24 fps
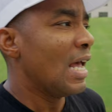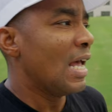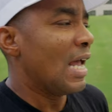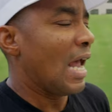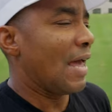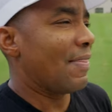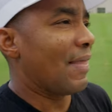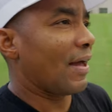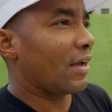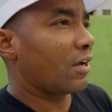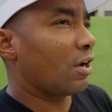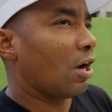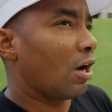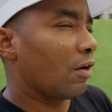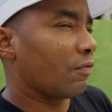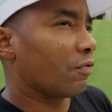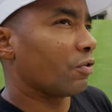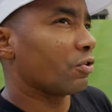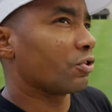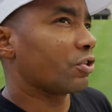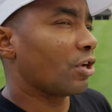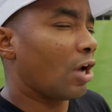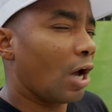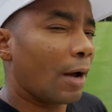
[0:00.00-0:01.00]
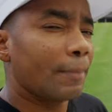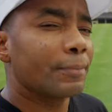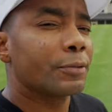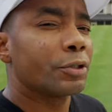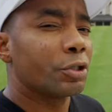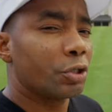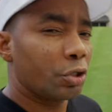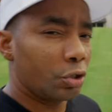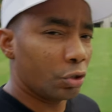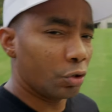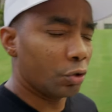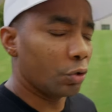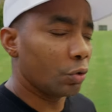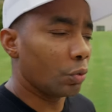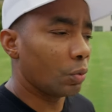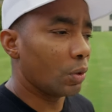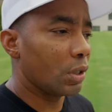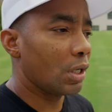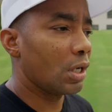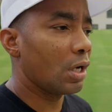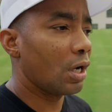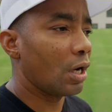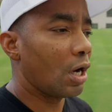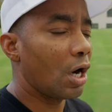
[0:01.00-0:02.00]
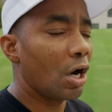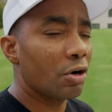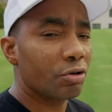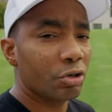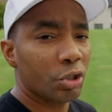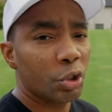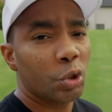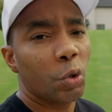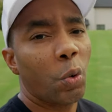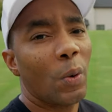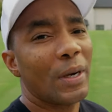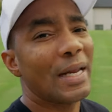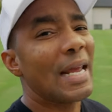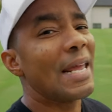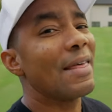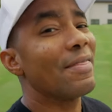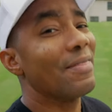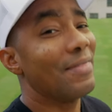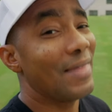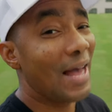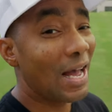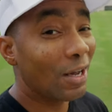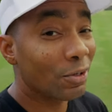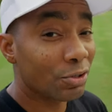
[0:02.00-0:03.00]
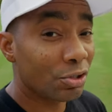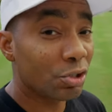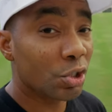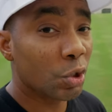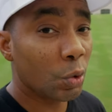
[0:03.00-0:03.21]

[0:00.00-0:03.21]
and that covers up to 128,000